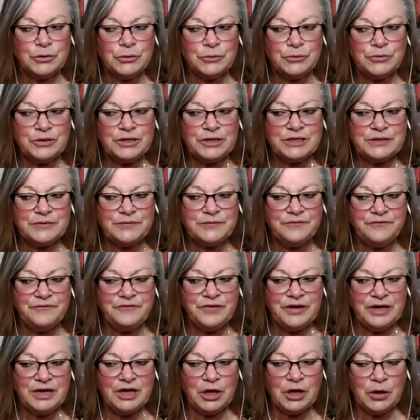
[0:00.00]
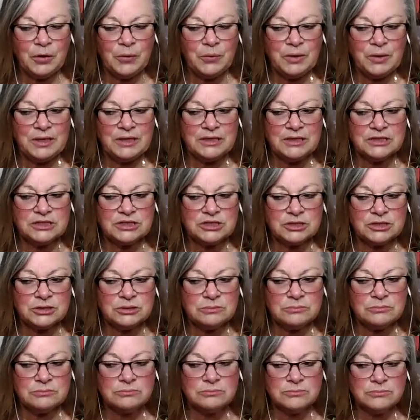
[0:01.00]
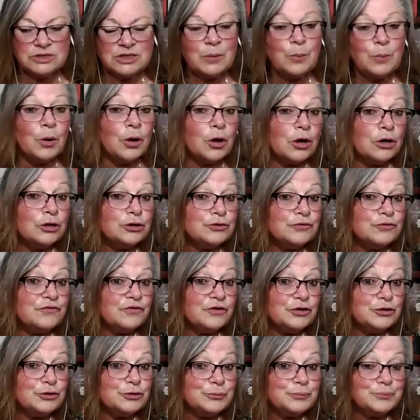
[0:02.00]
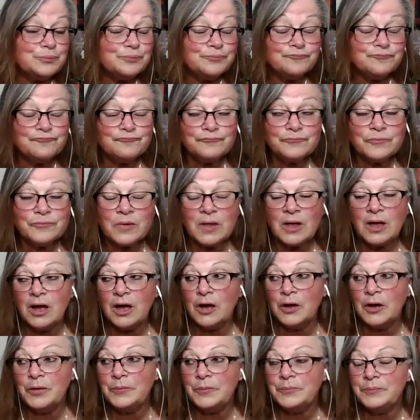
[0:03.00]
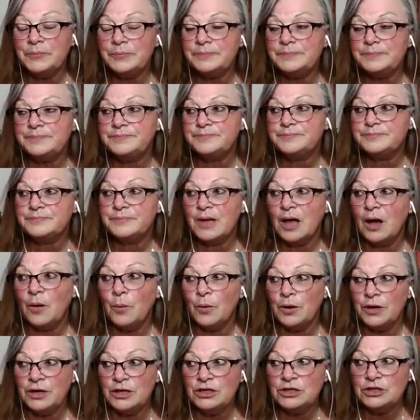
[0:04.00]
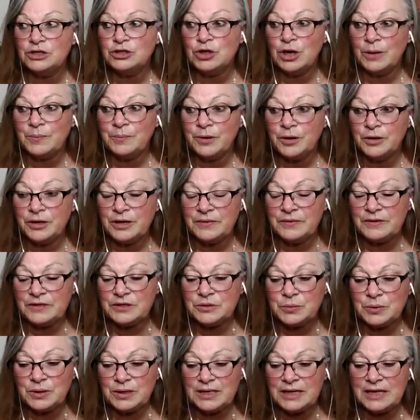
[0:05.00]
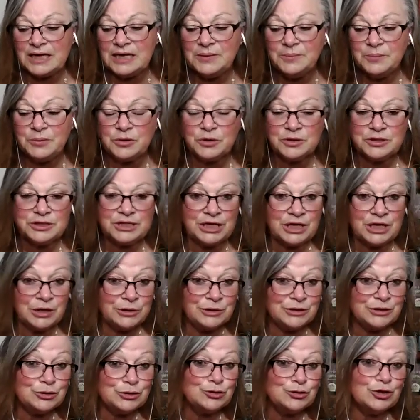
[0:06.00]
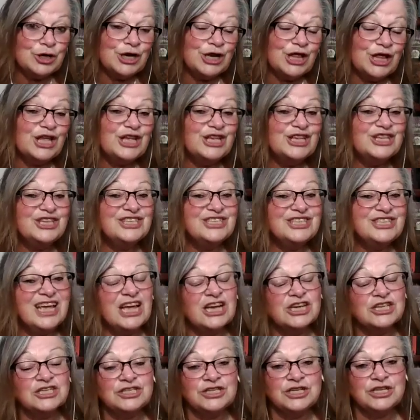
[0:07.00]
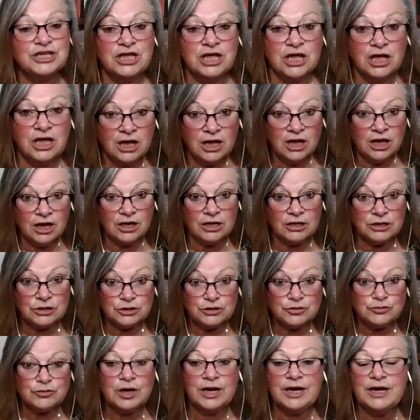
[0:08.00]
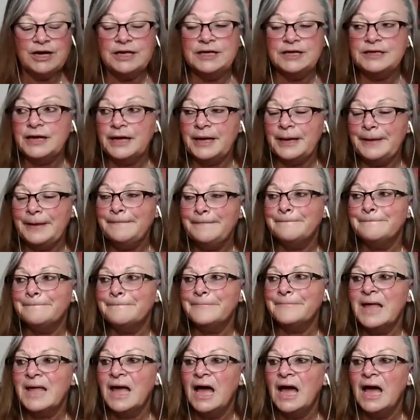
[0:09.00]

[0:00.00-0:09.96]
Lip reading: So this video is somewhat controversial. I'm wanting to upload it this weekend because here in Australia it is actually Australia Day,